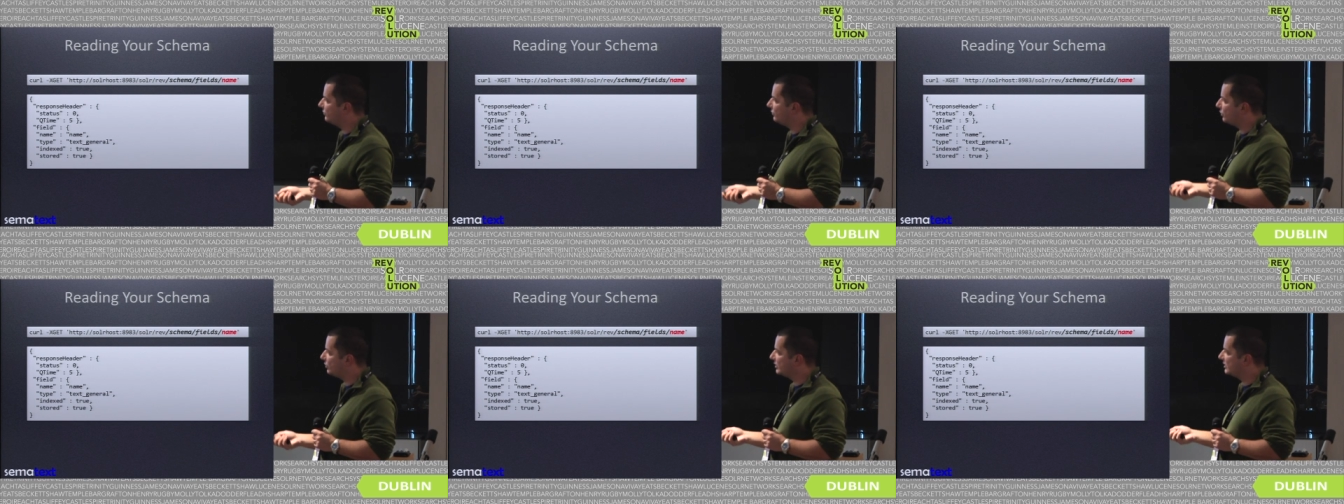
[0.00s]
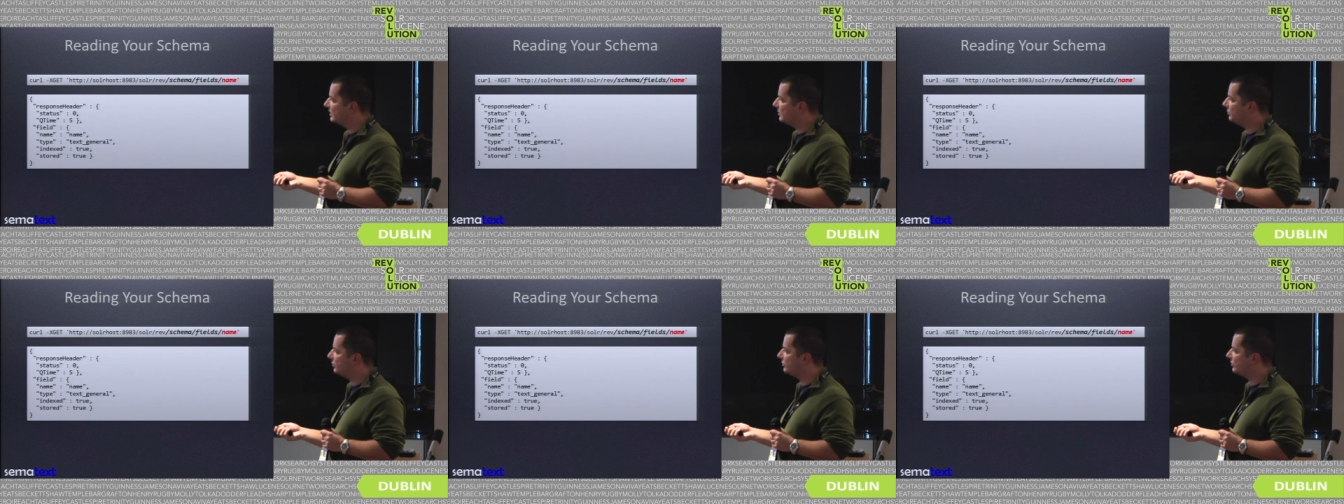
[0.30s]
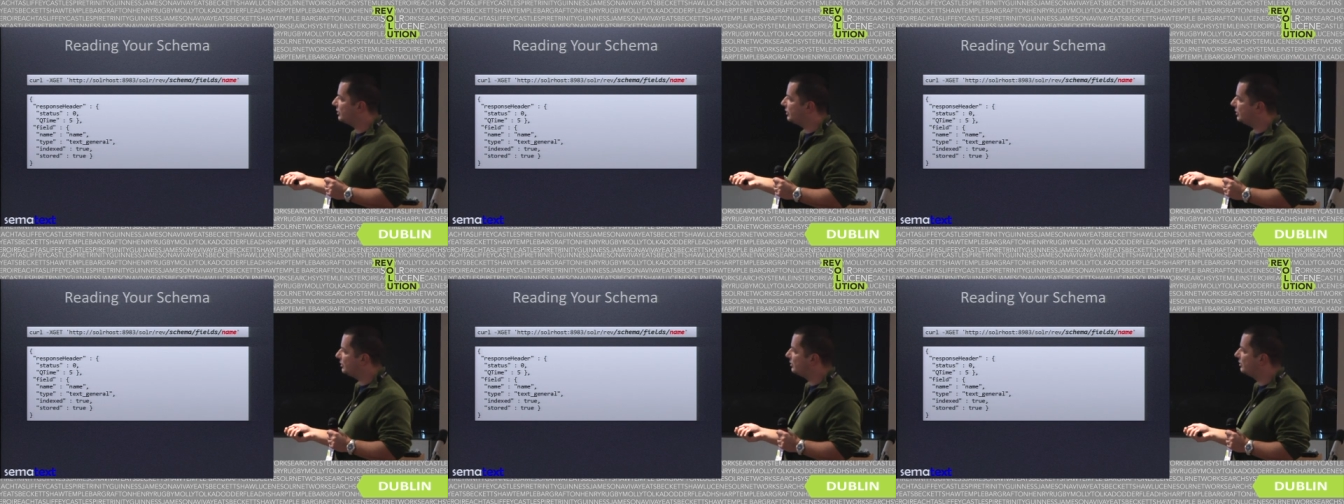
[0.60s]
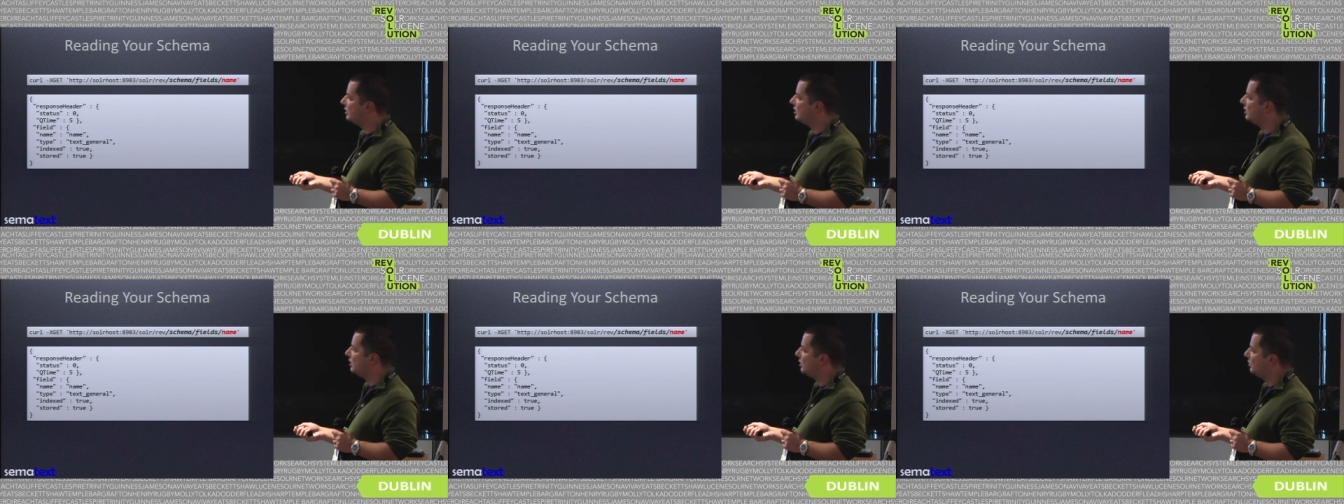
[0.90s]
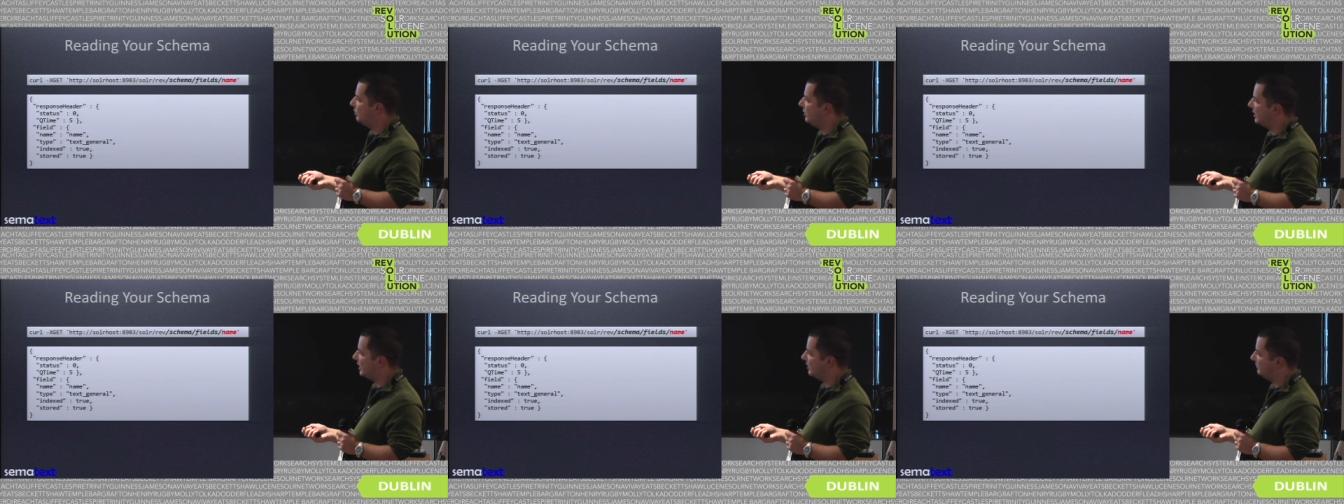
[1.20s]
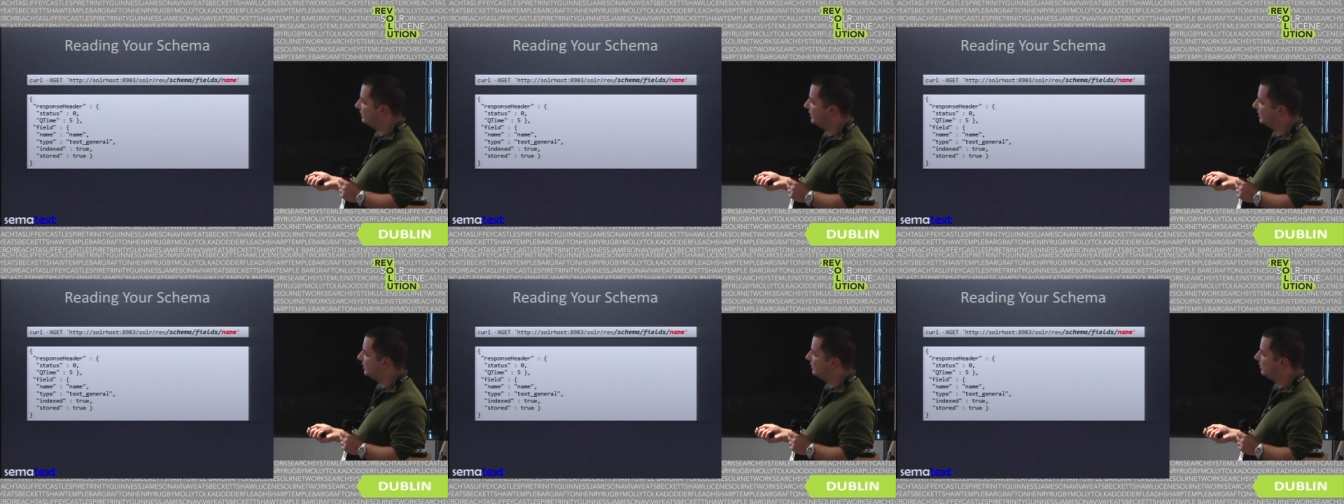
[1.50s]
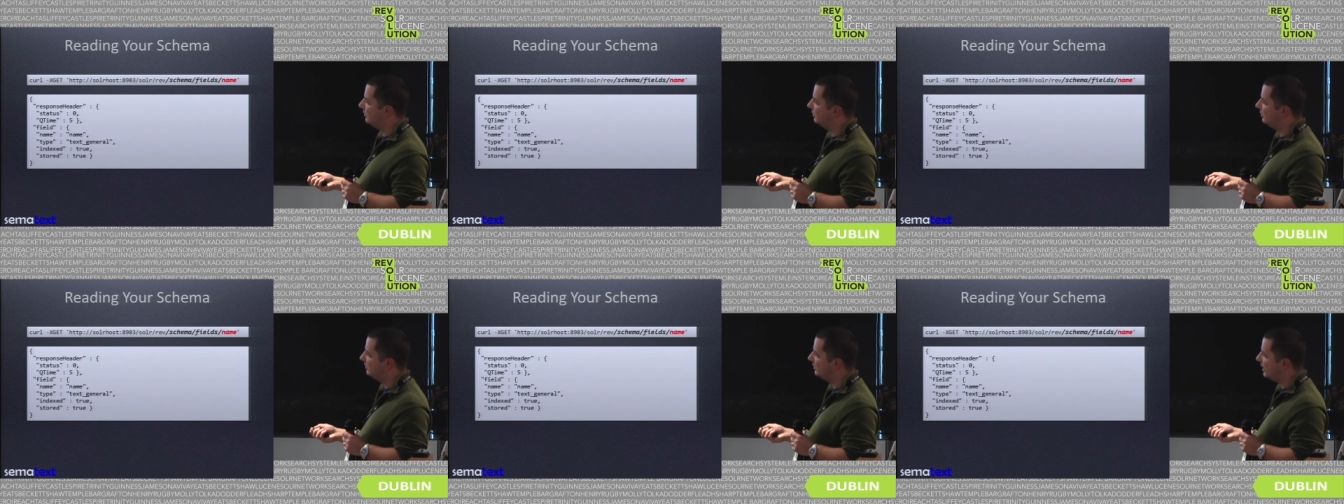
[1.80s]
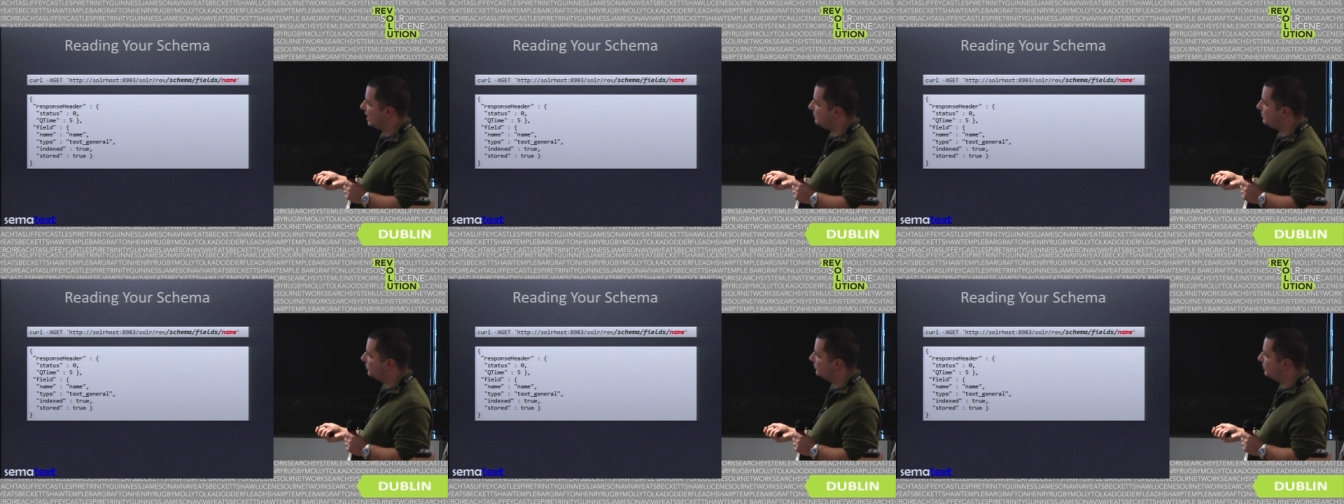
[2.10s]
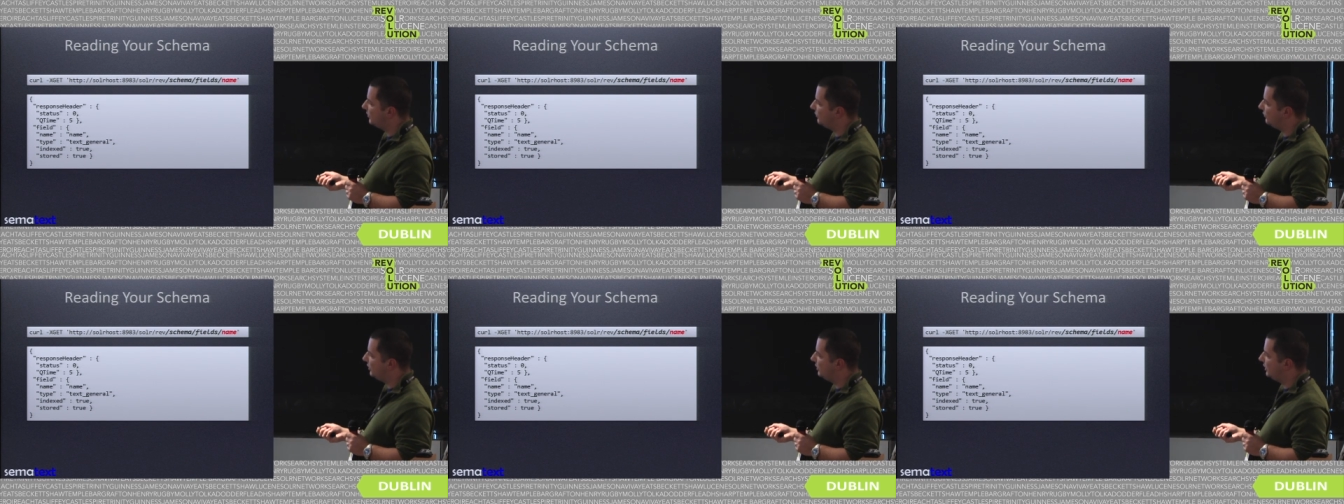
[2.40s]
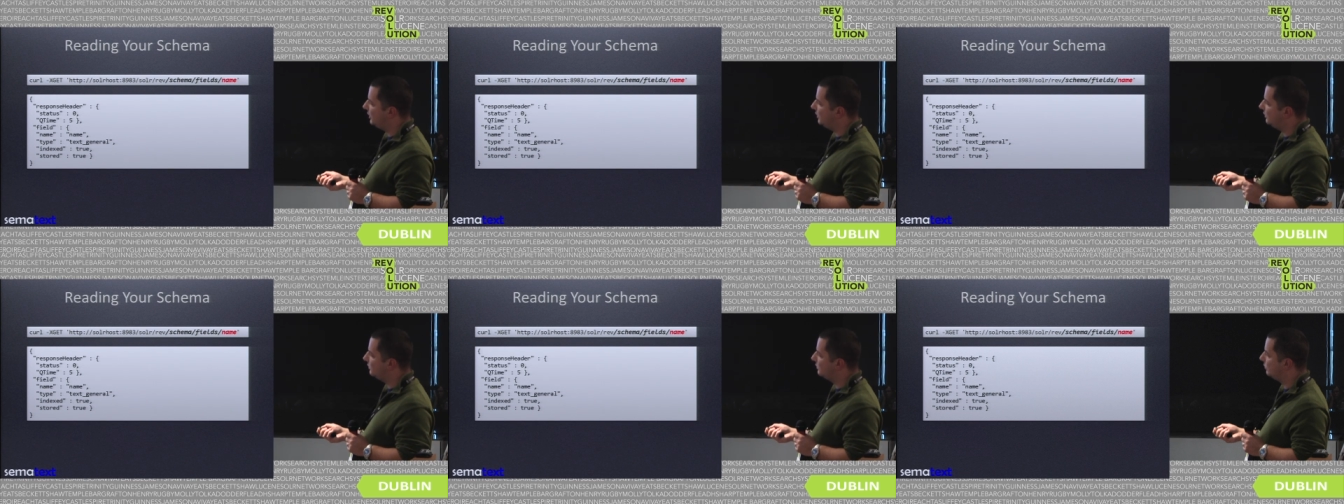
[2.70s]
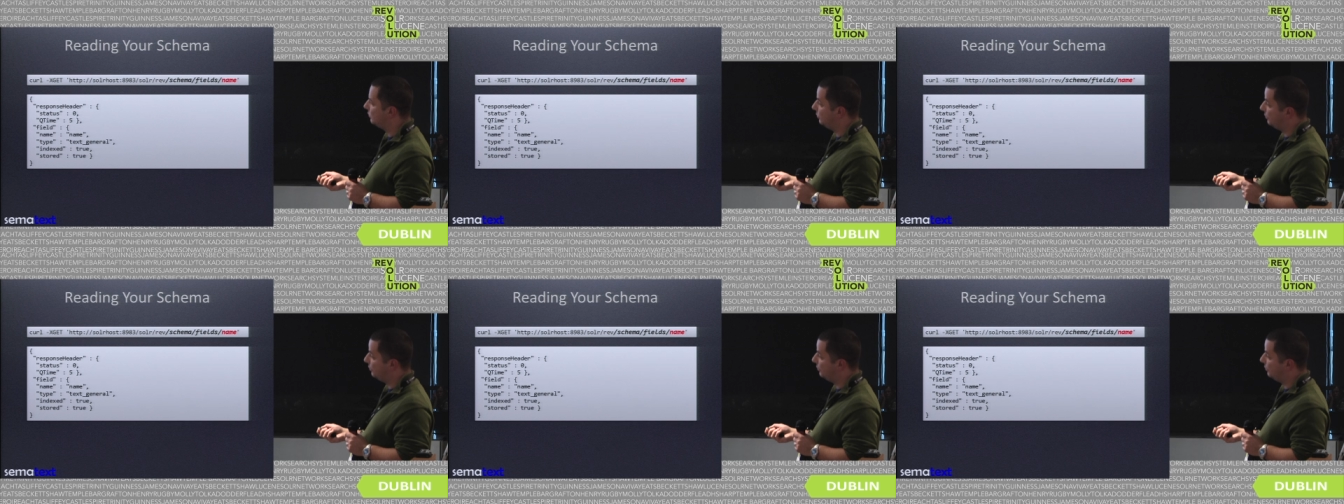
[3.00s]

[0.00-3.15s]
For example, here, we have the name of the field,